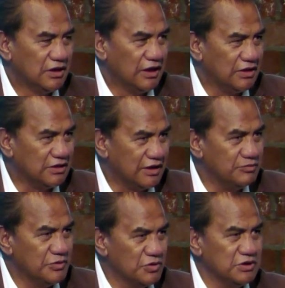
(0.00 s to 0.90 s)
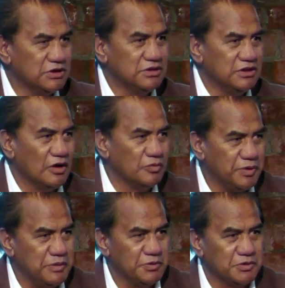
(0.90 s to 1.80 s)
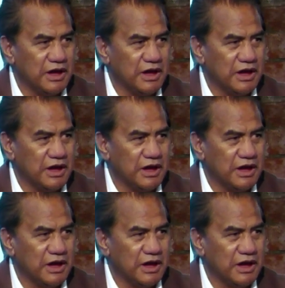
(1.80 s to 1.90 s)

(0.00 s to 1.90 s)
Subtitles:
And that morning, the old people